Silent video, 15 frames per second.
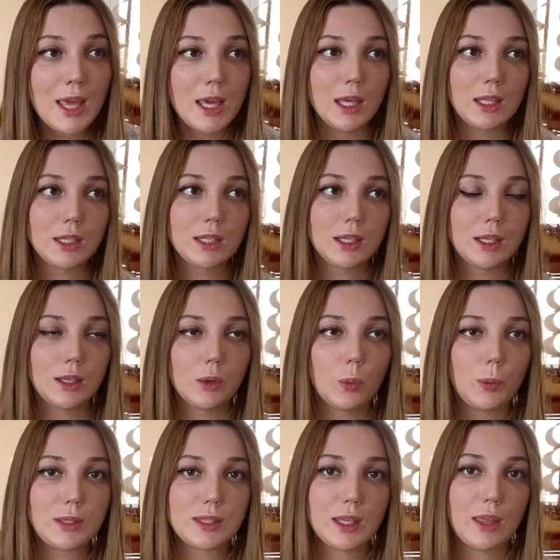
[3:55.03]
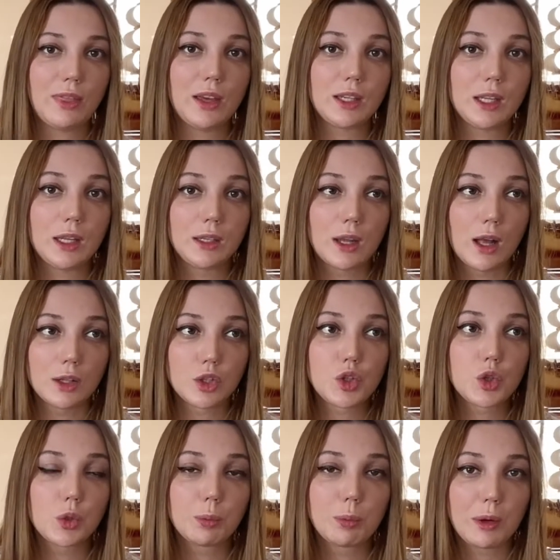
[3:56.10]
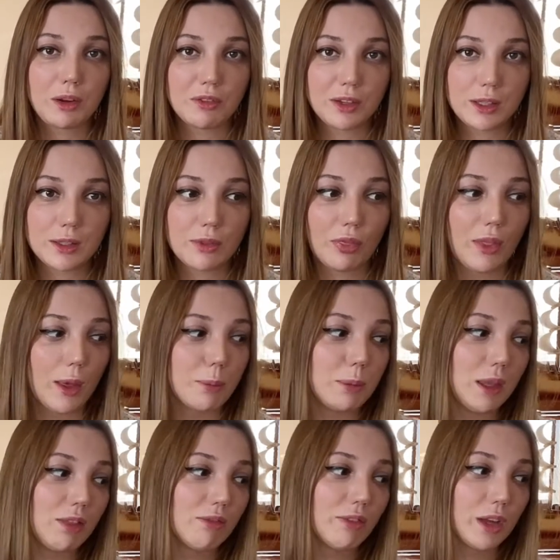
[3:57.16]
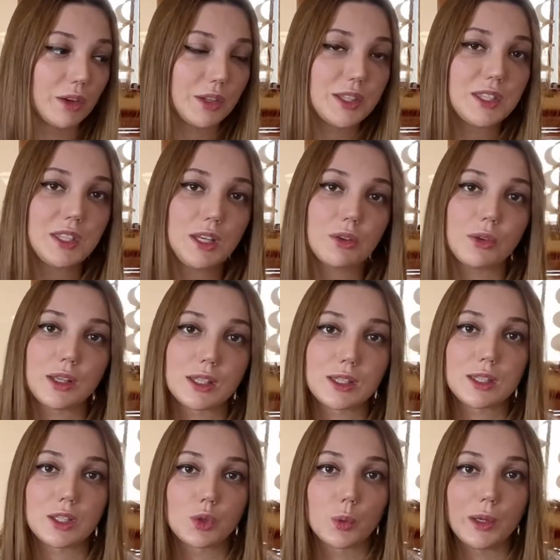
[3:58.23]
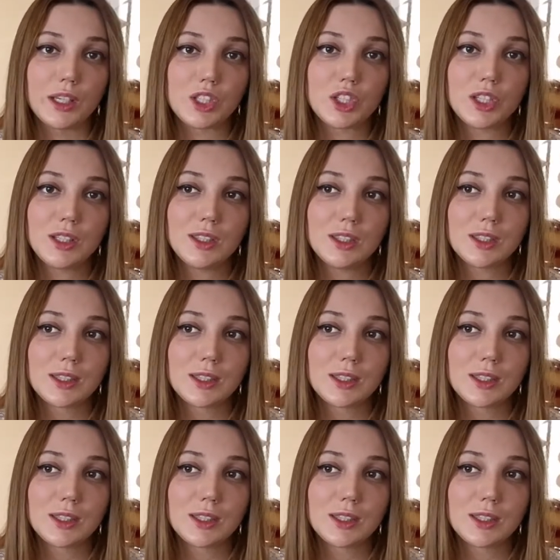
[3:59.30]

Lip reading: And we say that adults should prevent them in very serious situations